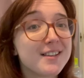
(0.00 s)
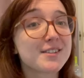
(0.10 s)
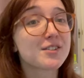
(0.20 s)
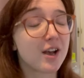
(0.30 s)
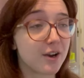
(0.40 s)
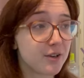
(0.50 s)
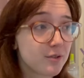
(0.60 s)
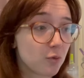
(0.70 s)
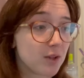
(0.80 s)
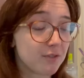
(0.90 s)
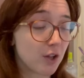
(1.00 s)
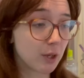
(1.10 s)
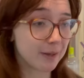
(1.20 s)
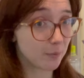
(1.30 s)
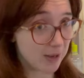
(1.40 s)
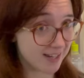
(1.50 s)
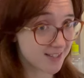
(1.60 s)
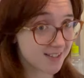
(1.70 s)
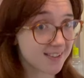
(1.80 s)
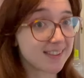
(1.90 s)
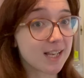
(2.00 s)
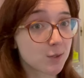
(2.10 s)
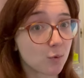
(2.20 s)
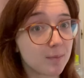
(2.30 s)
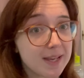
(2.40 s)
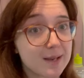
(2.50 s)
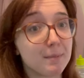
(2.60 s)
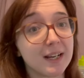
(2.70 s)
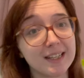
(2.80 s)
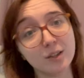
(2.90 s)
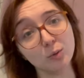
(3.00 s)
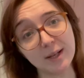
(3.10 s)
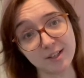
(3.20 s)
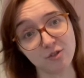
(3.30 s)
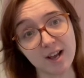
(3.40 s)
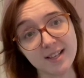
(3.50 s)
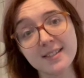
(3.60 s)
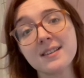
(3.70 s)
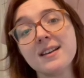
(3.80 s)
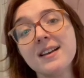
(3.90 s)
So with a following wind, this will be my legal wedding dress